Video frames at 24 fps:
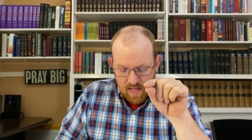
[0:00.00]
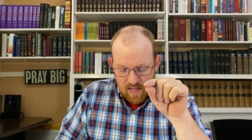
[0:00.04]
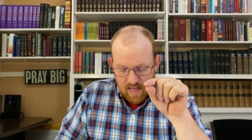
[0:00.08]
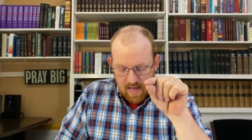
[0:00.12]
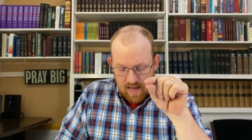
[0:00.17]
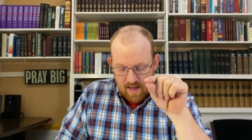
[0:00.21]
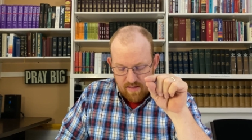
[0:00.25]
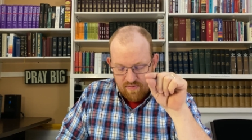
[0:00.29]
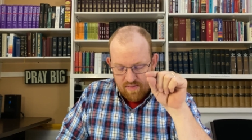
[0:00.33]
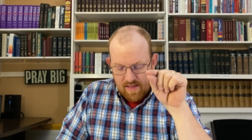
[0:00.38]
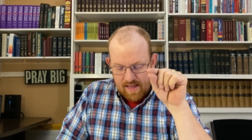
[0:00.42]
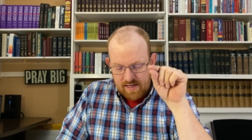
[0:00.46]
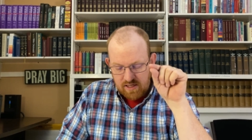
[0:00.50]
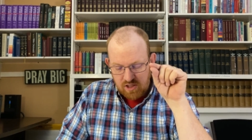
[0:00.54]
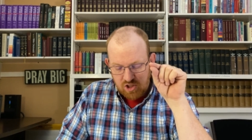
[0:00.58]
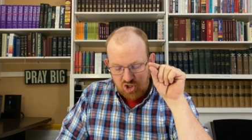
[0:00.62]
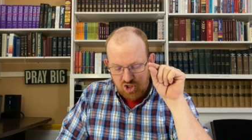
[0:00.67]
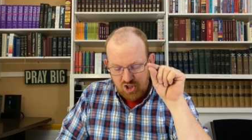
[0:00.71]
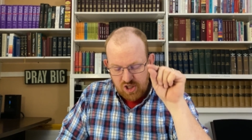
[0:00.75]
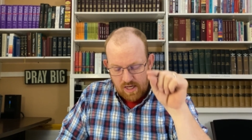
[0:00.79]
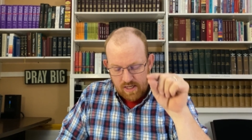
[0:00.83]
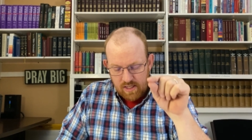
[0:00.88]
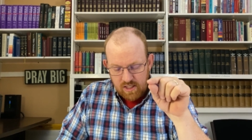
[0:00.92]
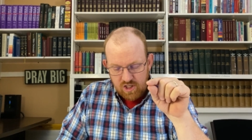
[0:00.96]
And that
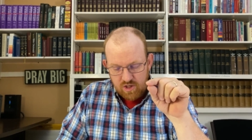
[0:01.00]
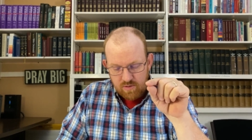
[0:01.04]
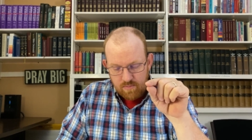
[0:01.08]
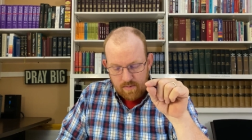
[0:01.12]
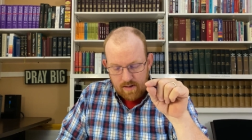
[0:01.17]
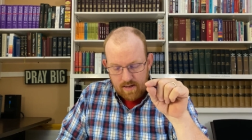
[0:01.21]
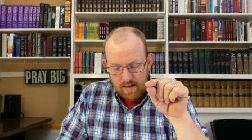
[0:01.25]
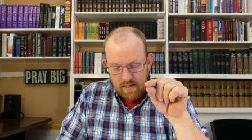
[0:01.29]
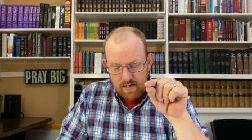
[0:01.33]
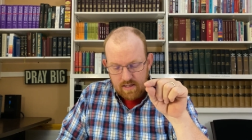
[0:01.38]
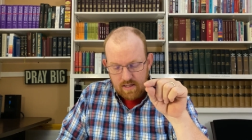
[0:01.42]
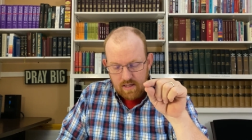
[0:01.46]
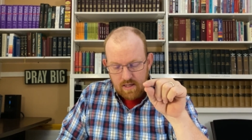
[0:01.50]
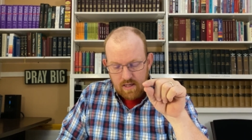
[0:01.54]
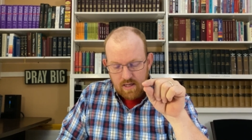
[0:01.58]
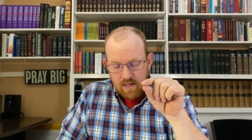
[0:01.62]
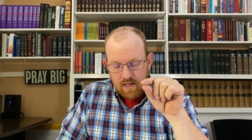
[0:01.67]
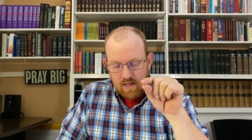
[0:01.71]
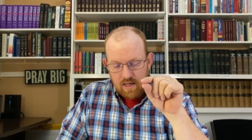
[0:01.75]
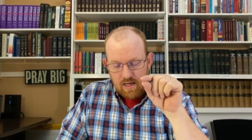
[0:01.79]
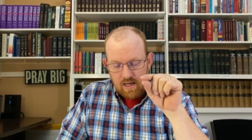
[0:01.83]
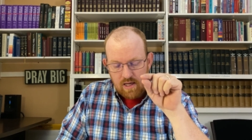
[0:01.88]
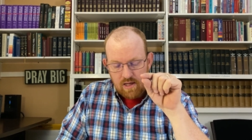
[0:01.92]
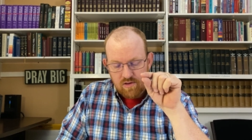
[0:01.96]
judgment
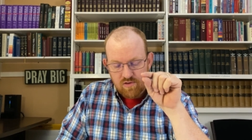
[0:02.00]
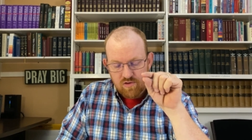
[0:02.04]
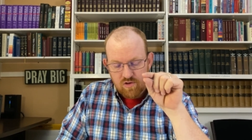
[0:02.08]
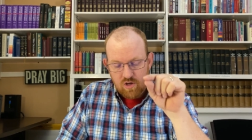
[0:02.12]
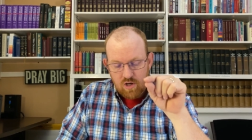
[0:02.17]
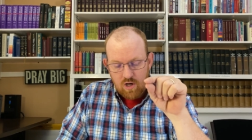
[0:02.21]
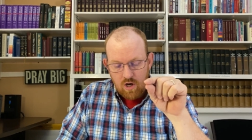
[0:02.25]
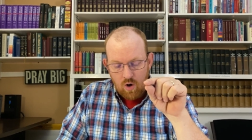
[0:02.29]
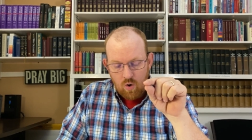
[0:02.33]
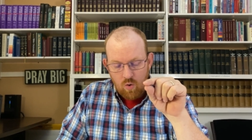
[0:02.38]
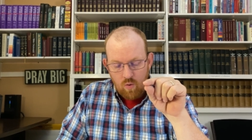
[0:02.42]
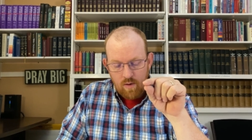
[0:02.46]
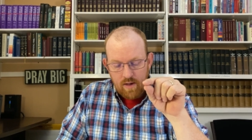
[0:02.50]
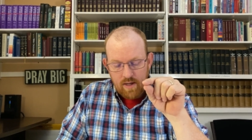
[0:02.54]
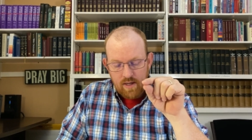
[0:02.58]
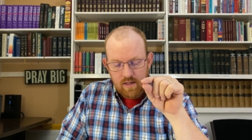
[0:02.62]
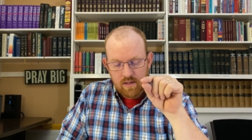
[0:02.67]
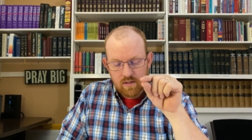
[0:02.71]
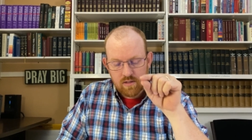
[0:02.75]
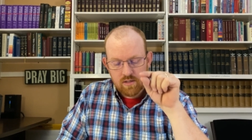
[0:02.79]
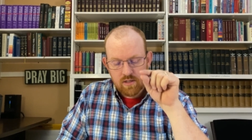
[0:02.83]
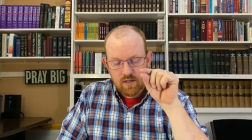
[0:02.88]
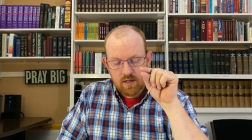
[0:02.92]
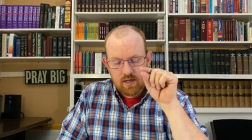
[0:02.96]
is
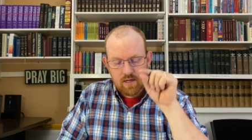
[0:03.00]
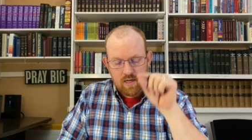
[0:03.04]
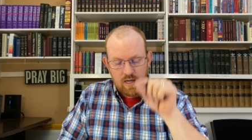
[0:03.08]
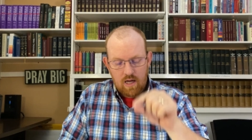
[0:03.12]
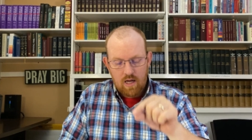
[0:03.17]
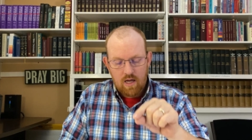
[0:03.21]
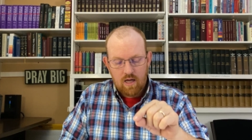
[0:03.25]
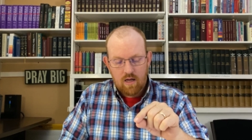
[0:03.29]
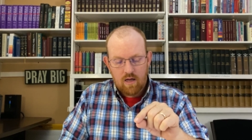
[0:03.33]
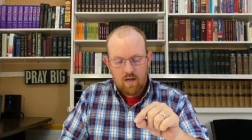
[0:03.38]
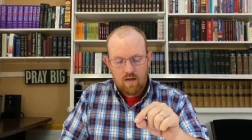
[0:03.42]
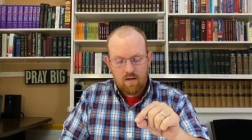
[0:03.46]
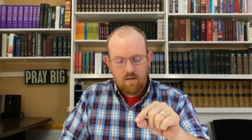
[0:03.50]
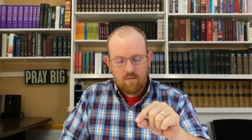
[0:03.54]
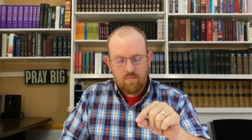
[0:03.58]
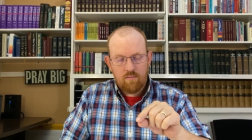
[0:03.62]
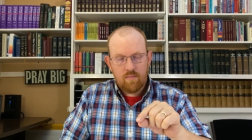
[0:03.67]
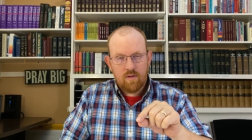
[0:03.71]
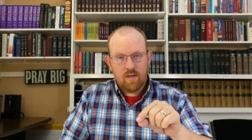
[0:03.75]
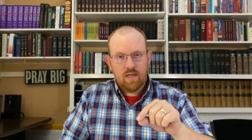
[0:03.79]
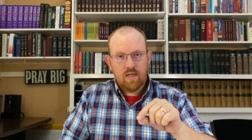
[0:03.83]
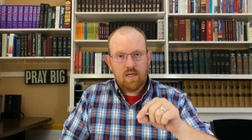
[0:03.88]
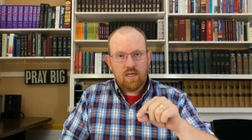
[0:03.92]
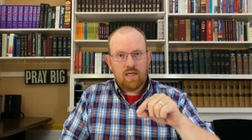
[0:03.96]
going to
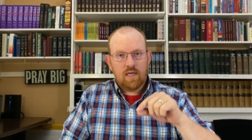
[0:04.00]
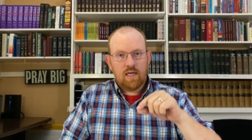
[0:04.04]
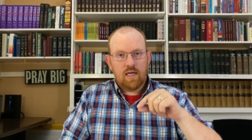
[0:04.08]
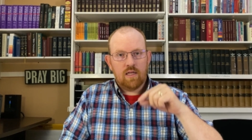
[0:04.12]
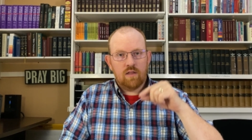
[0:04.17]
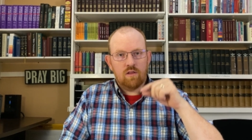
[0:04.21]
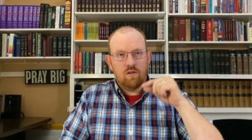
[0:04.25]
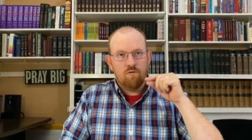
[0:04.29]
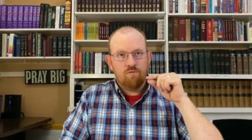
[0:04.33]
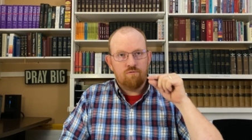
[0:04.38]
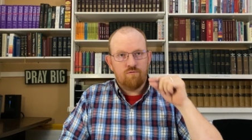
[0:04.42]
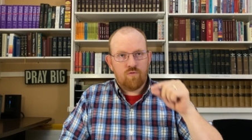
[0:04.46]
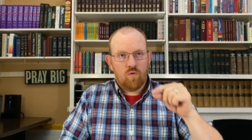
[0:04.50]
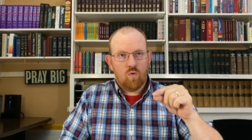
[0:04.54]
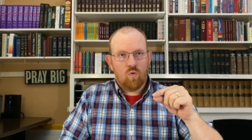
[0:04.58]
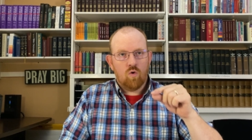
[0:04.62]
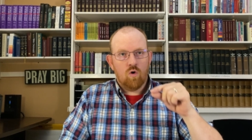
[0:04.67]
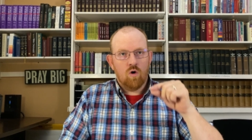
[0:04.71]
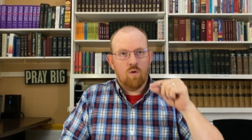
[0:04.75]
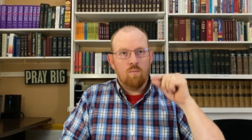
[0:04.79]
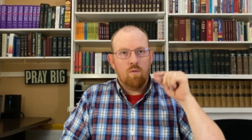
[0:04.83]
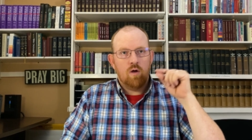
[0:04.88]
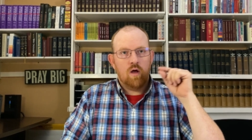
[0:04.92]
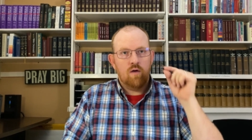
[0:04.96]
come in the
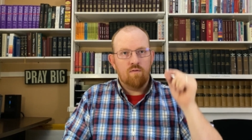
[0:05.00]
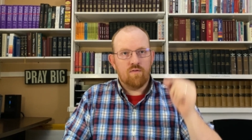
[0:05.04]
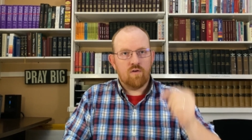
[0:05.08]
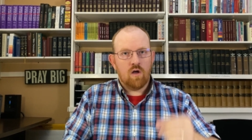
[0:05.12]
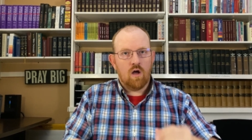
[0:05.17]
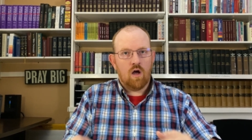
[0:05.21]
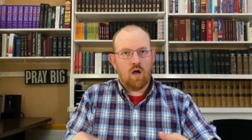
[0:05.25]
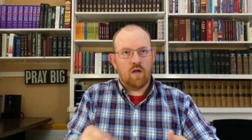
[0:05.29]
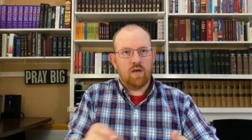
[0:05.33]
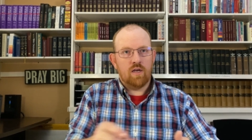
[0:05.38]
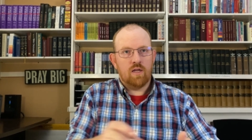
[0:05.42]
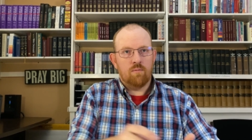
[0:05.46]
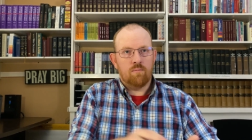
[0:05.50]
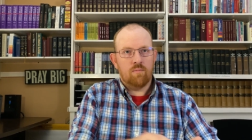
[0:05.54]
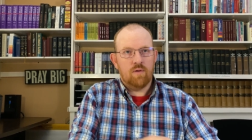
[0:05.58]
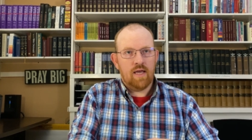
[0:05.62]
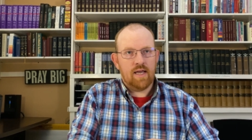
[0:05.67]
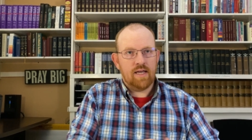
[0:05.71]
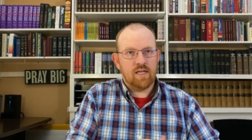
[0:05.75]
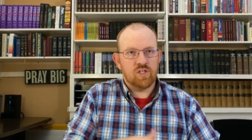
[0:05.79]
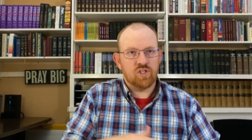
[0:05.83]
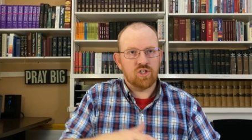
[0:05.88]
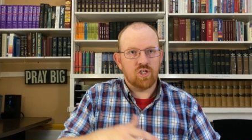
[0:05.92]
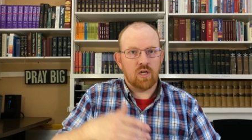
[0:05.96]
form of
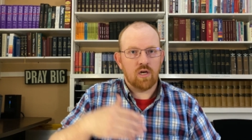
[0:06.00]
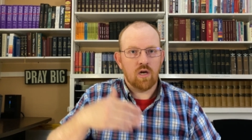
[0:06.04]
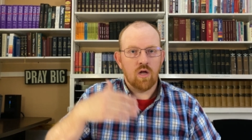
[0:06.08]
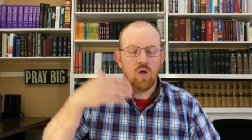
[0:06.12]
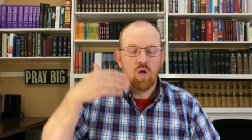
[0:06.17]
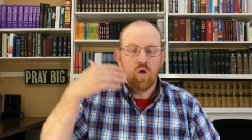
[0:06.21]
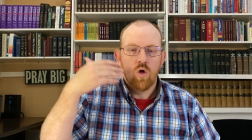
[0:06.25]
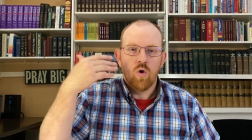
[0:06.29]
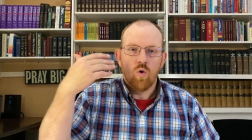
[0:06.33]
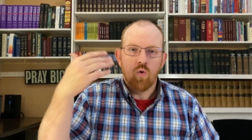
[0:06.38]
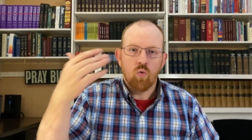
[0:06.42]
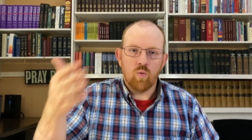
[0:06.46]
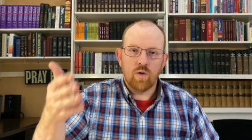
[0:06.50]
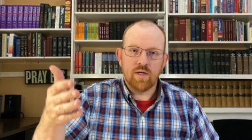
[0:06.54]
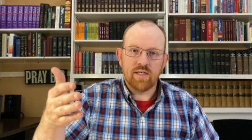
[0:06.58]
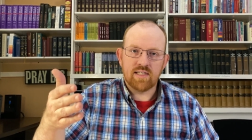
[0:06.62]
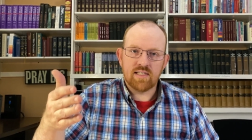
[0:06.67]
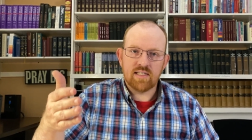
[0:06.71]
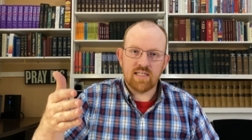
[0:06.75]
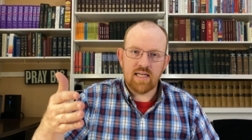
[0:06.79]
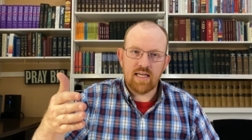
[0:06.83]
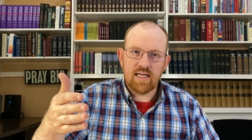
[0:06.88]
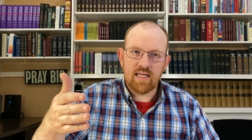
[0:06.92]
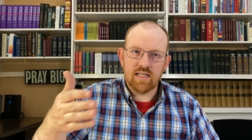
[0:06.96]
condemnation. We
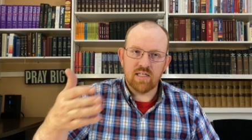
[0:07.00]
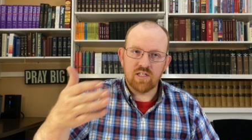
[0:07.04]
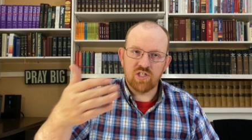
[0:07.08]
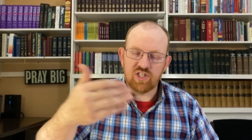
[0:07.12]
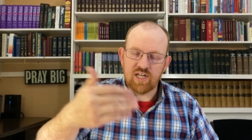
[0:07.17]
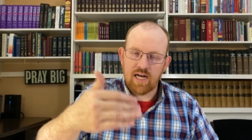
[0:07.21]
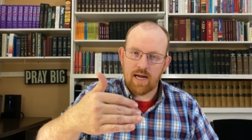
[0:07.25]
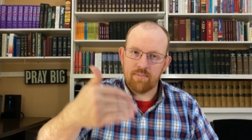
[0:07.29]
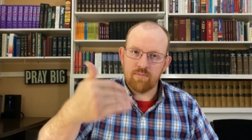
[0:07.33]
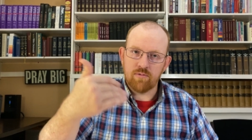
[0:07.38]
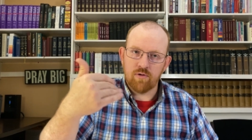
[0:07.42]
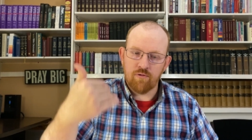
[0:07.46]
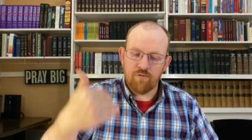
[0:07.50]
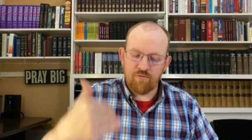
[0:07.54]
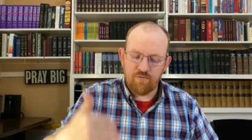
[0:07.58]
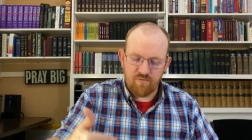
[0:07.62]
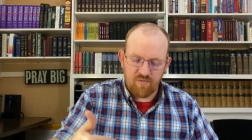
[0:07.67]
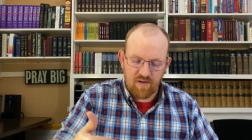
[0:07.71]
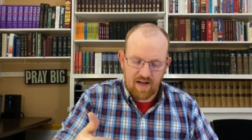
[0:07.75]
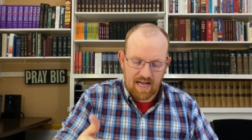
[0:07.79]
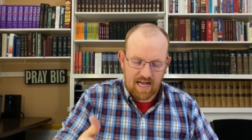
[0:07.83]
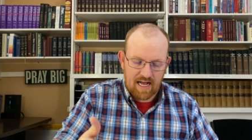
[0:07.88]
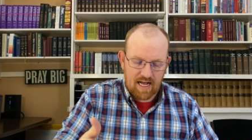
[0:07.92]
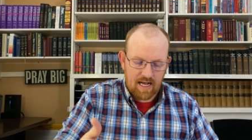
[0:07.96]
see in chapter
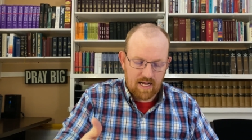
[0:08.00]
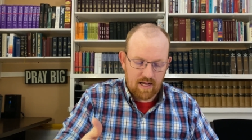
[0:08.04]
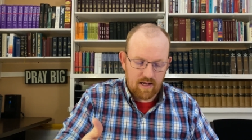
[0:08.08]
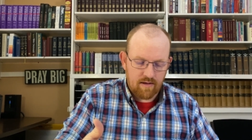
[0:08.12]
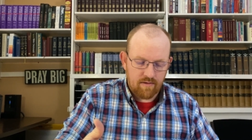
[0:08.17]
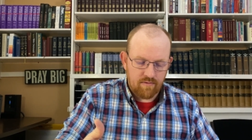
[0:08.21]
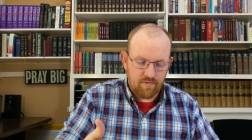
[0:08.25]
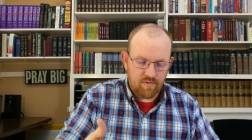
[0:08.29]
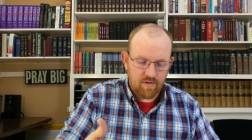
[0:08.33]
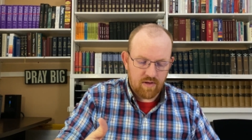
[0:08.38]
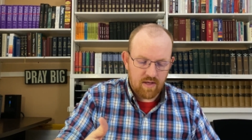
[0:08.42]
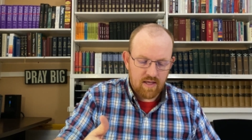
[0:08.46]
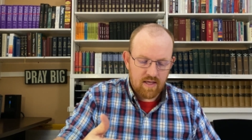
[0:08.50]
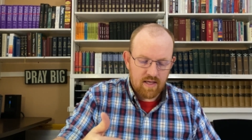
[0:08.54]
5,